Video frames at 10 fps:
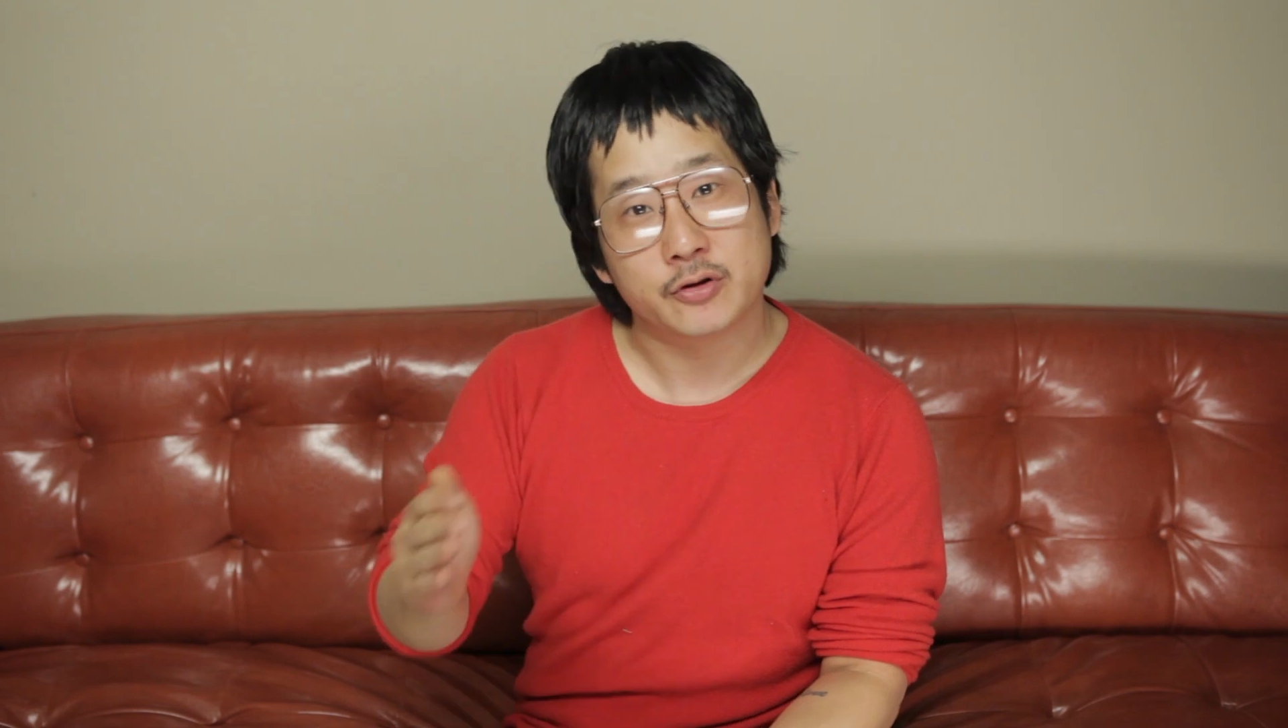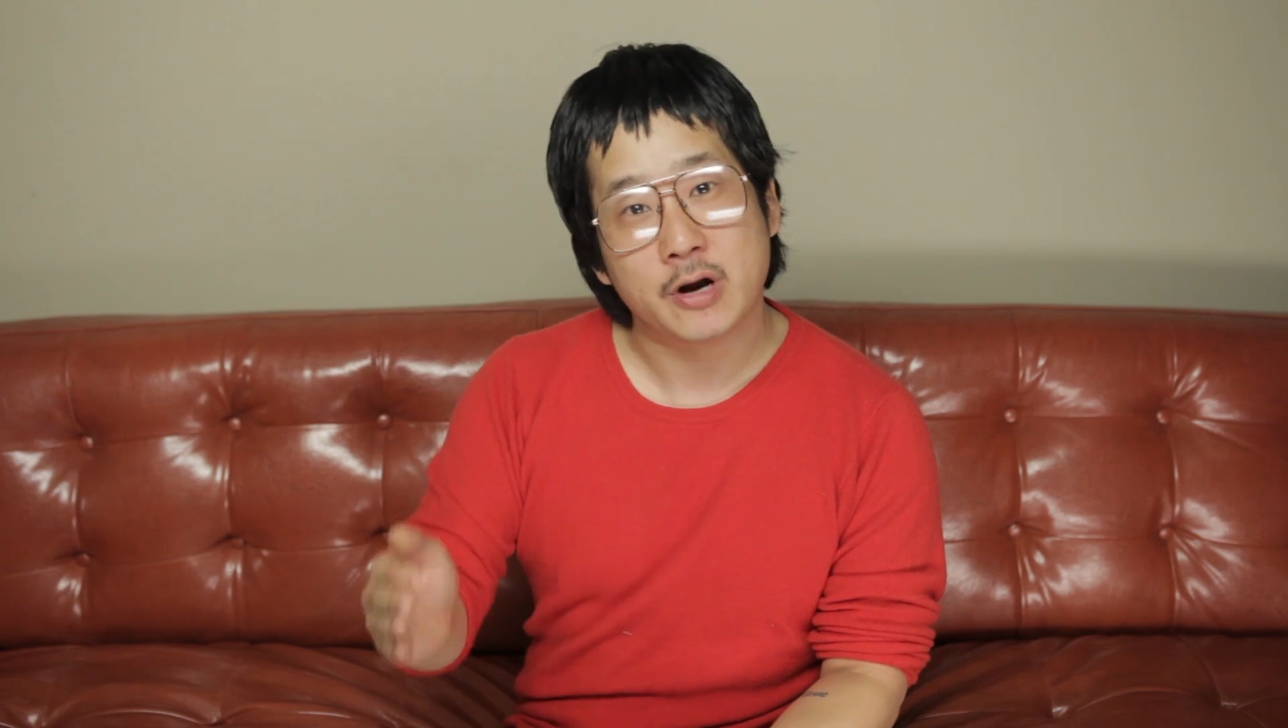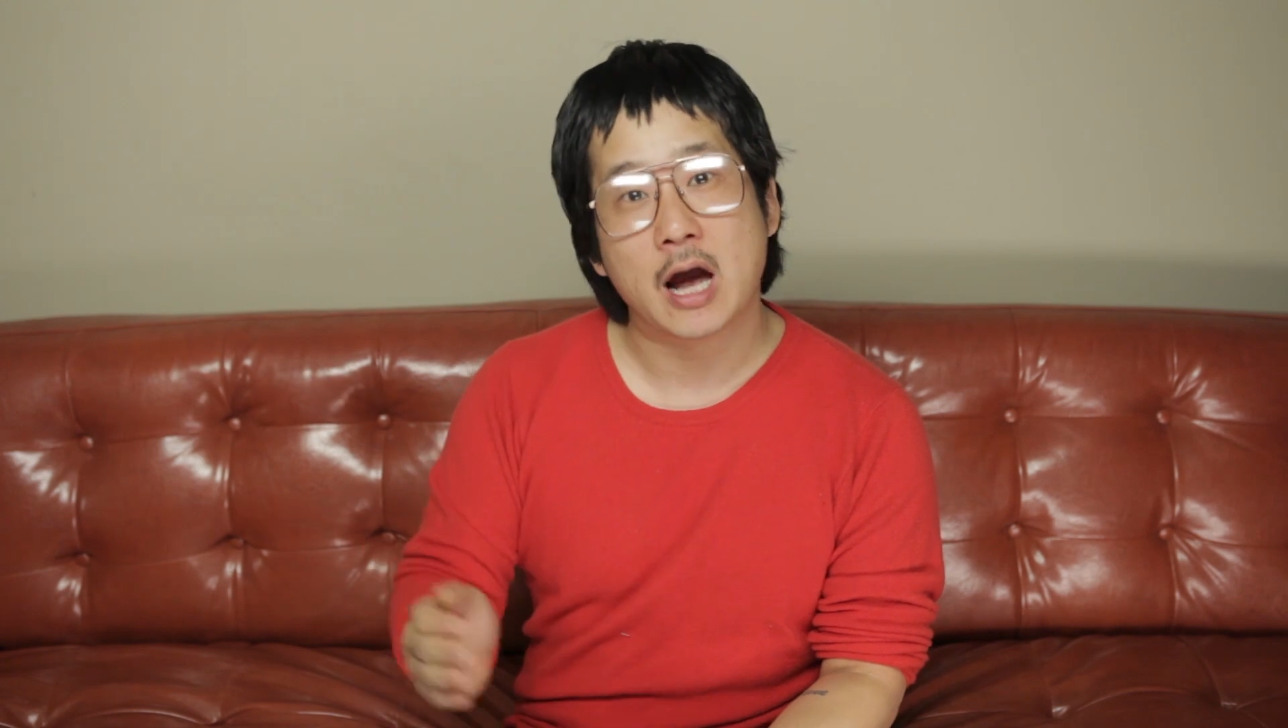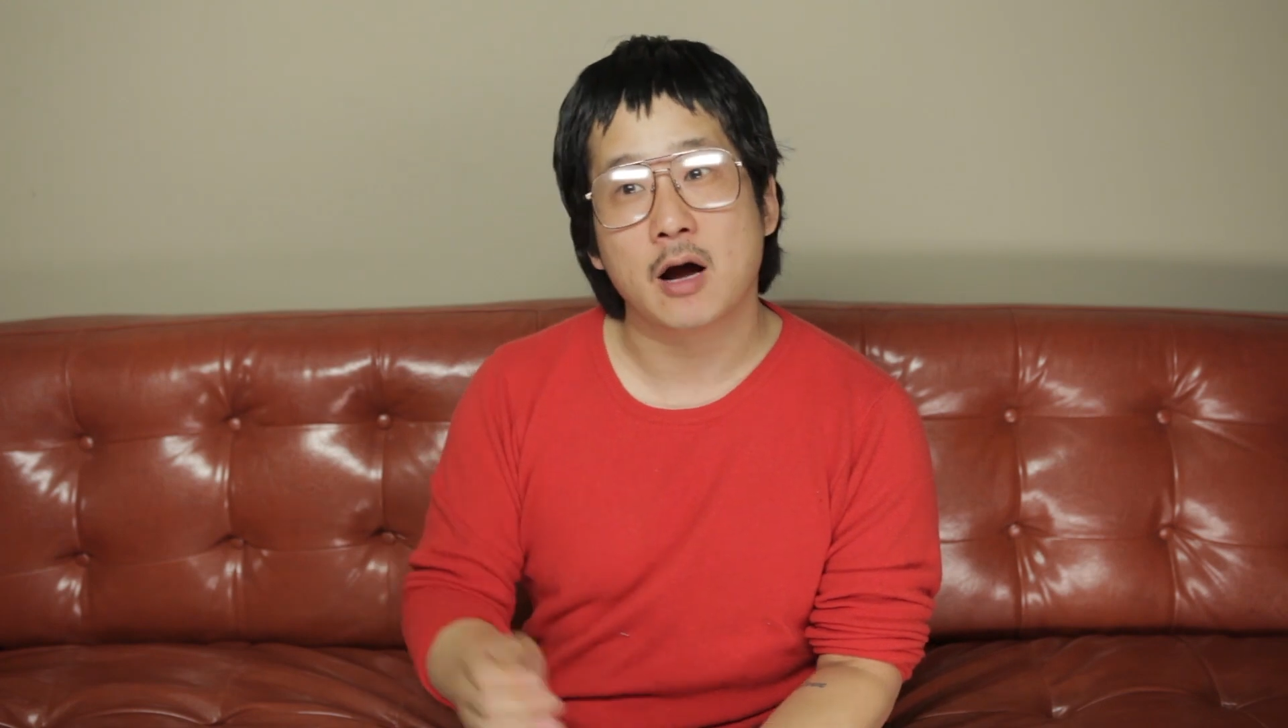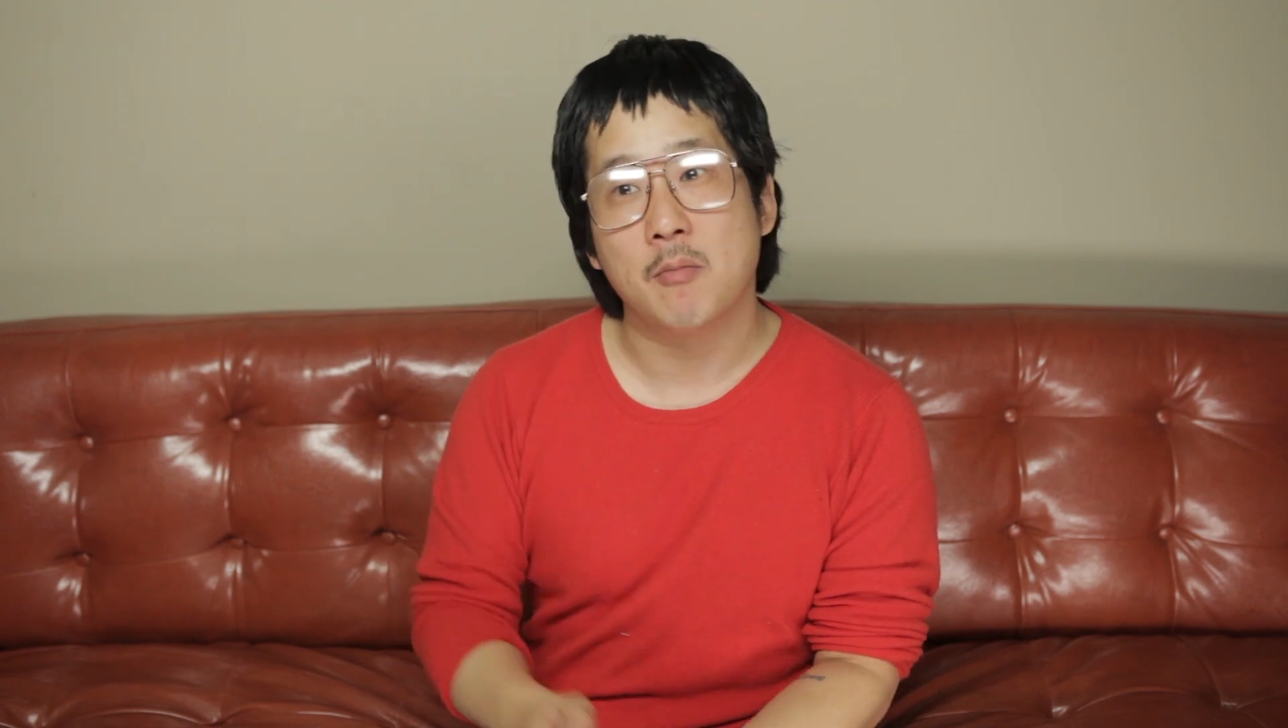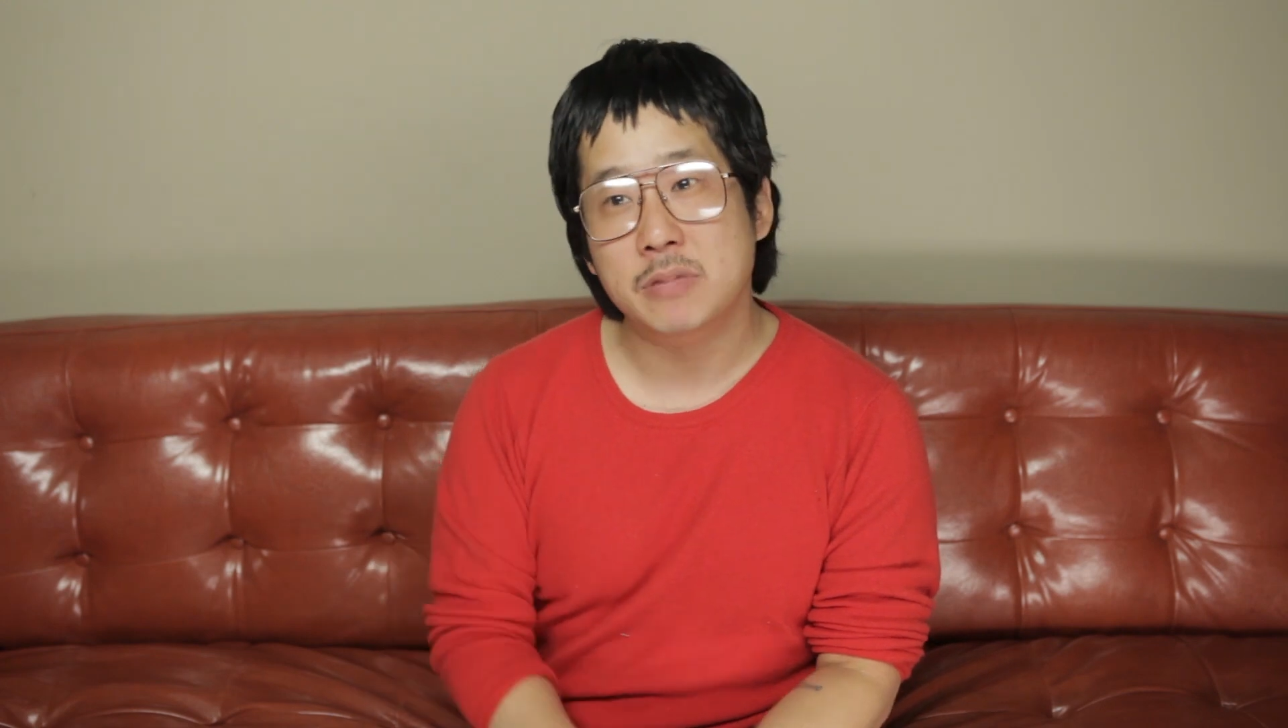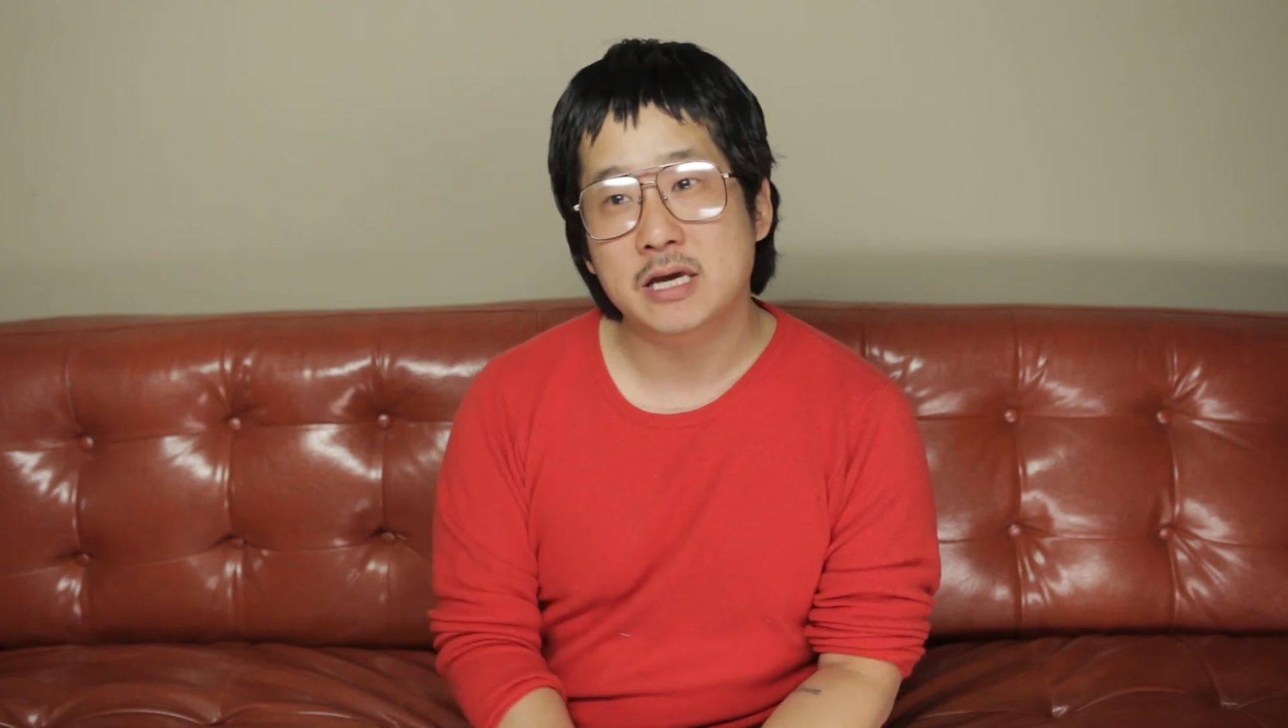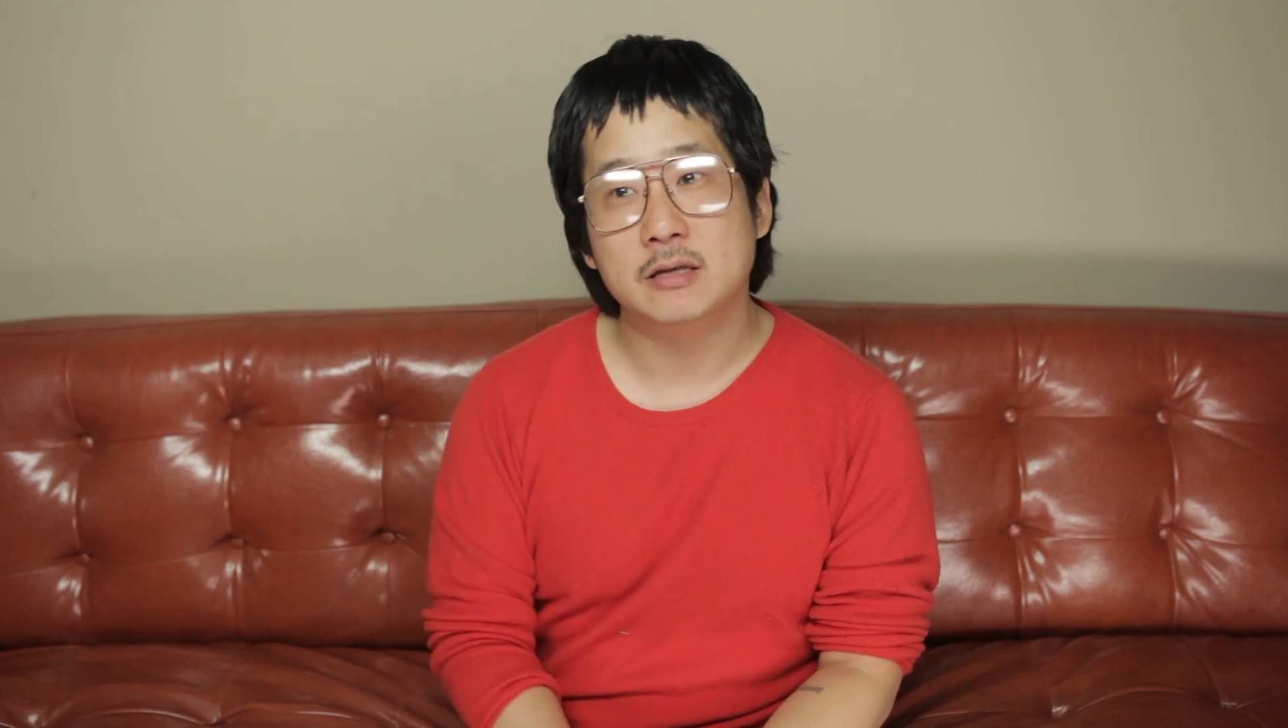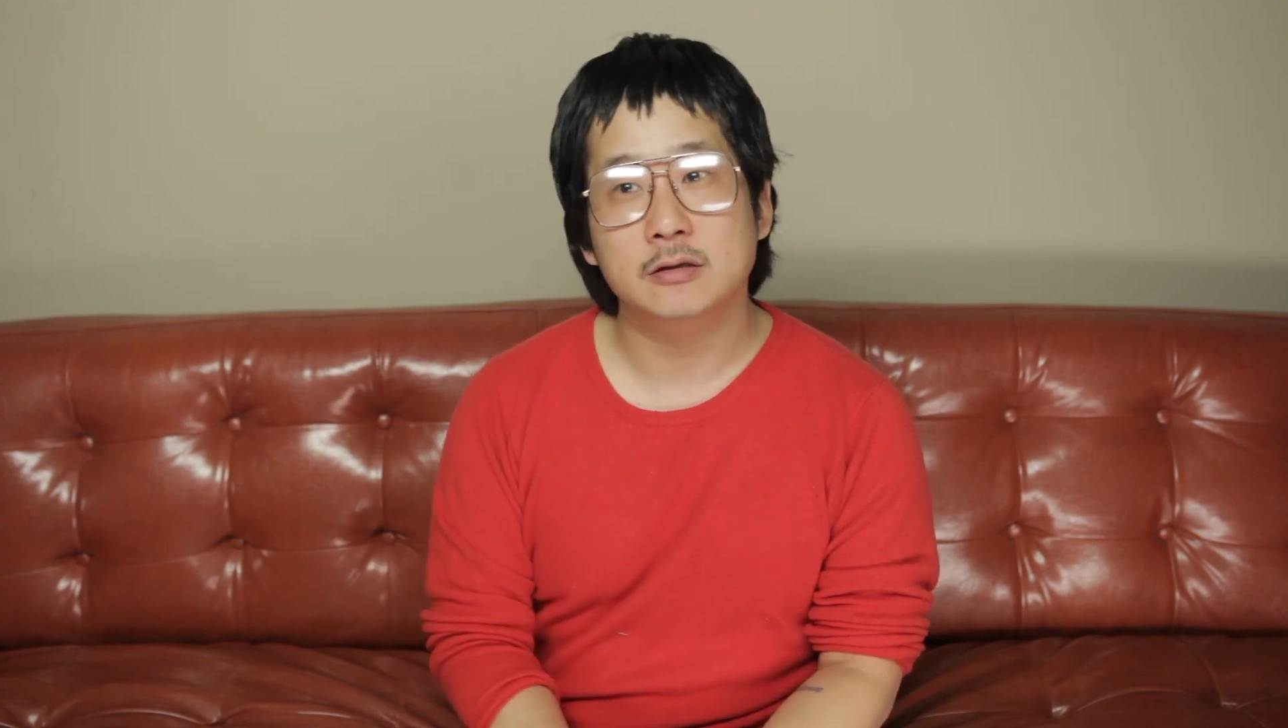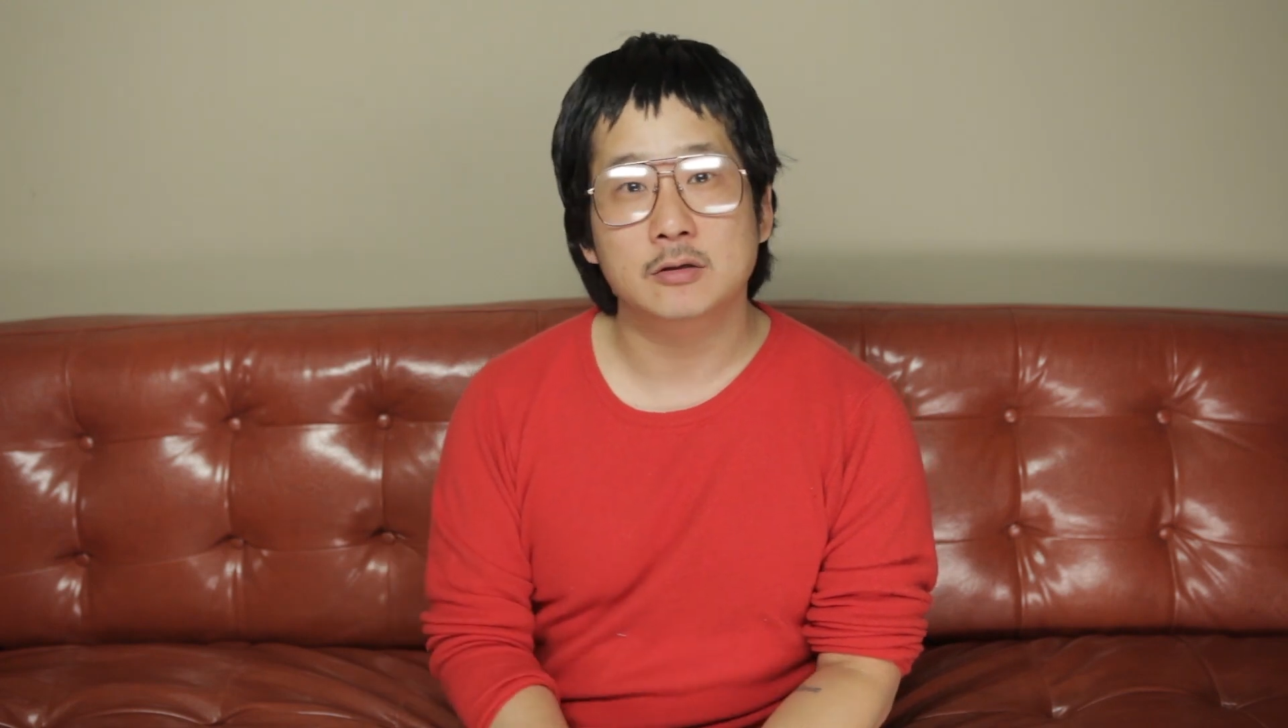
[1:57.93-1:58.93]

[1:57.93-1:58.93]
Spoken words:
track a bit,